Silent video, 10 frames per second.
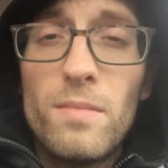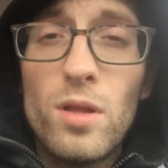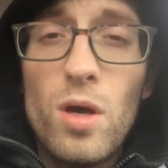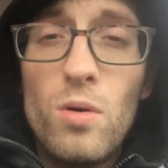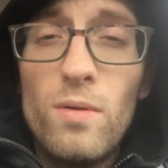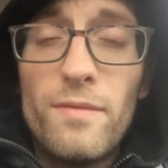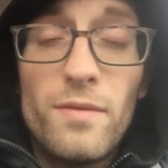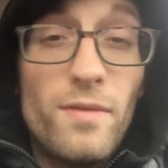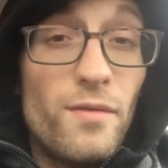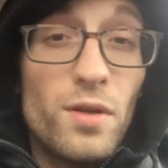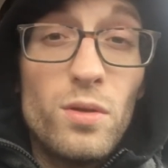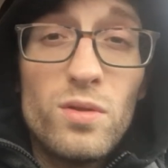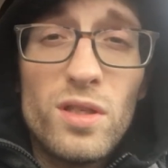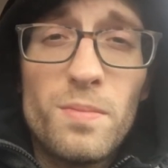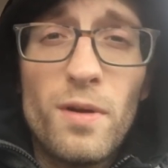below if you've ever used
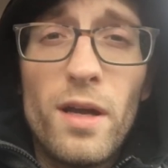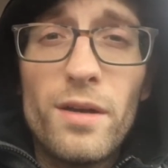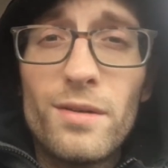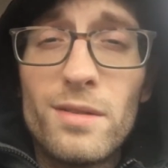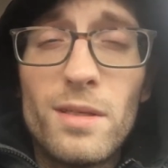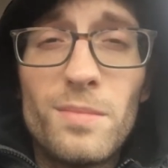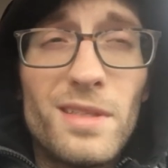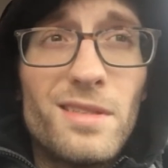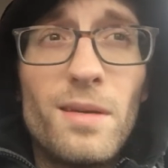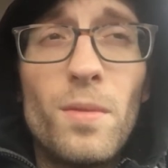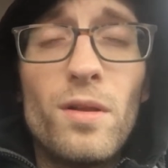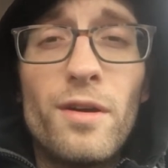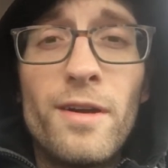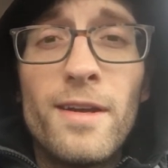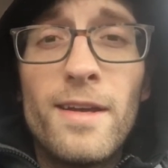this product or something similar
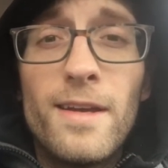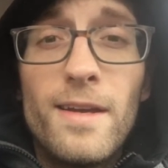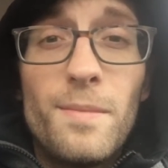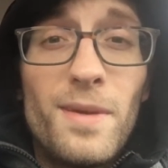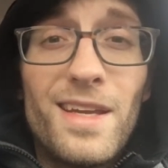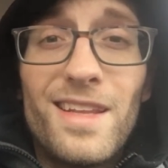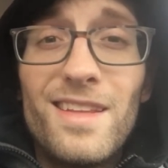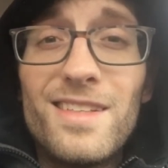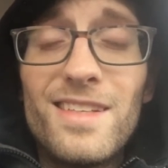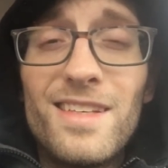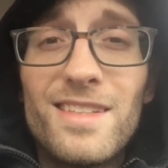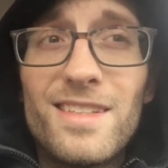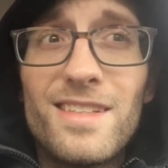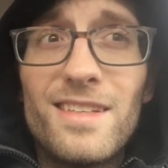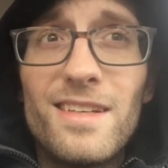but again this
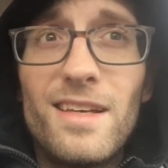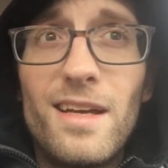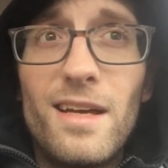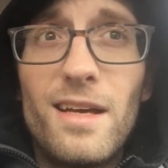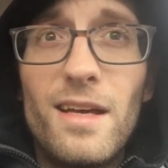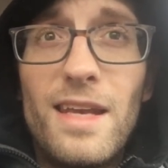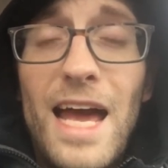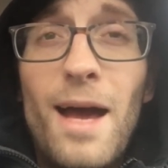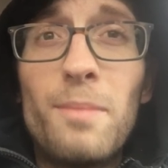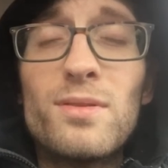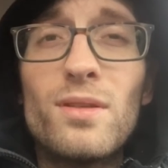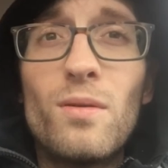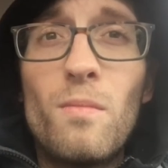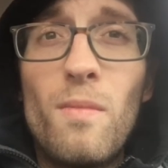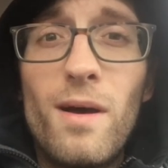is an
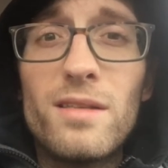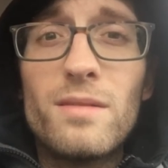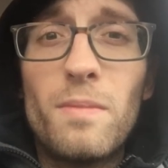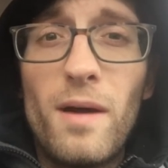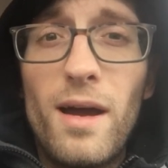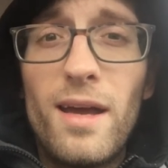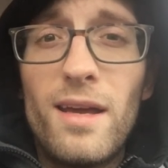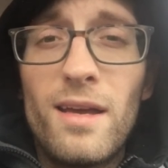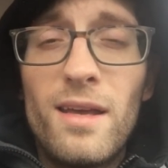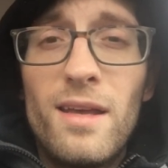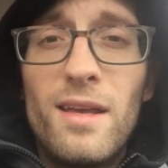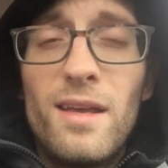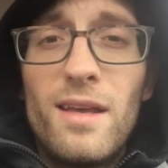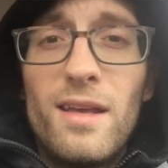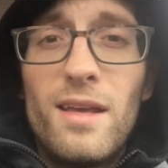absolute must buy
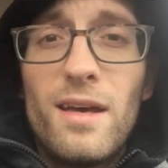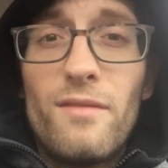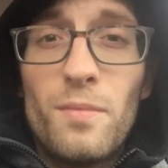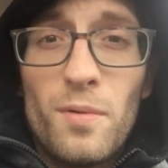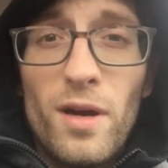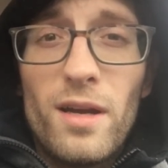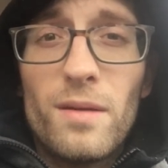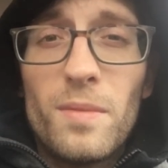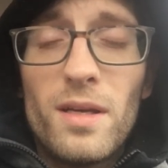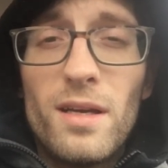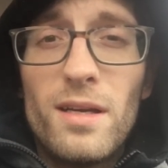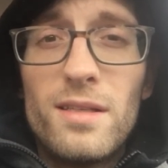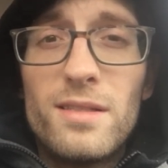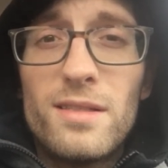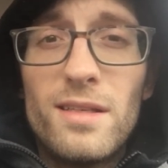of a product
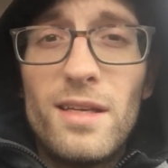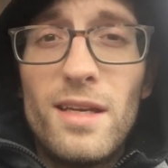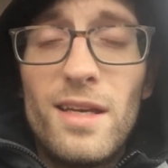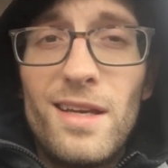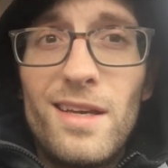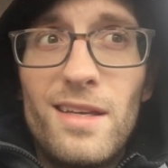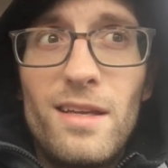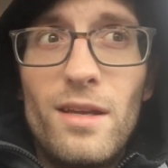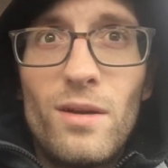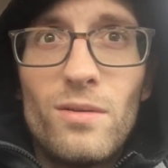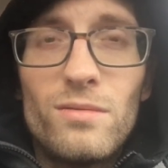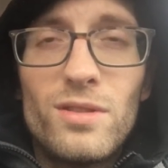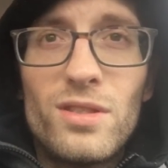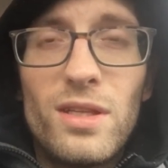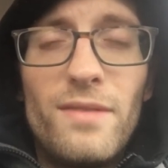because you know,
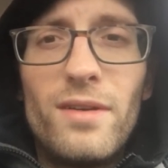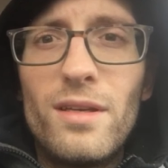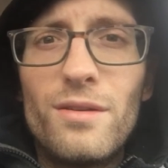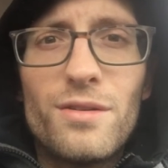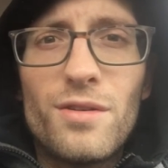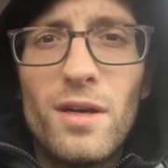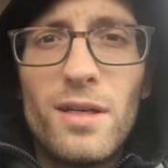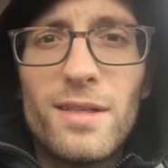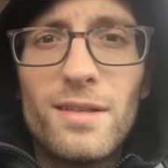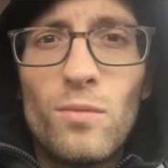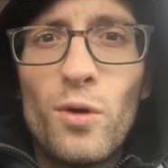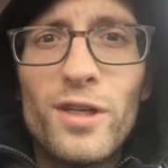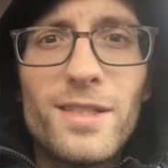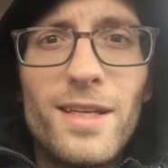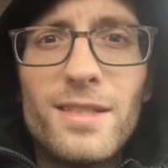just leave it in your trunk.
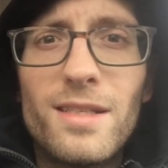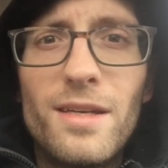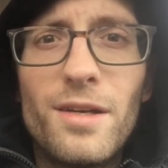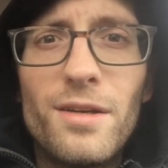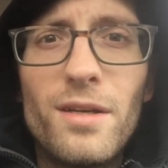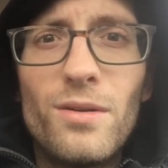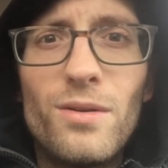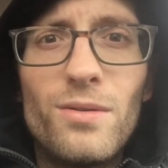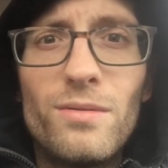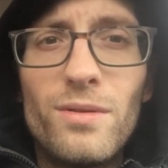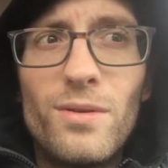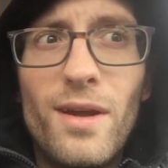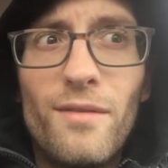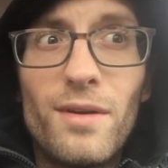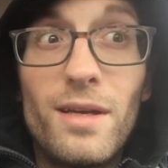Worst case scenario, you, you
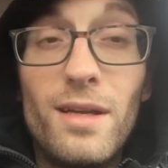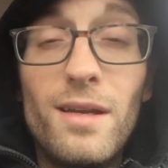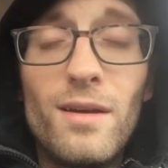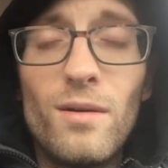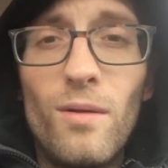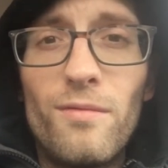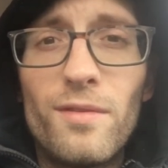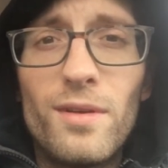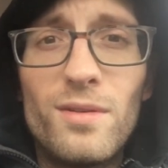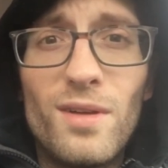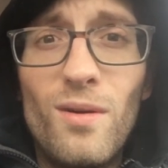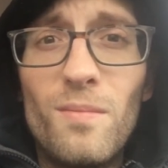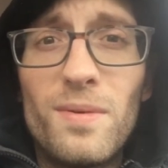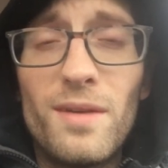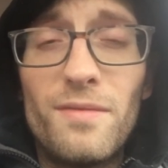never need it. Hopefully you
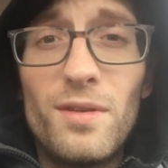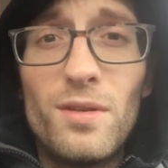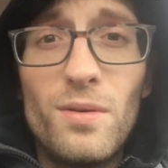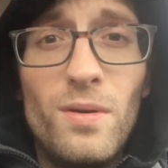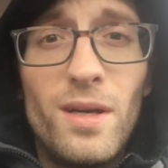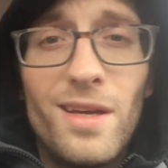don't, but if you do,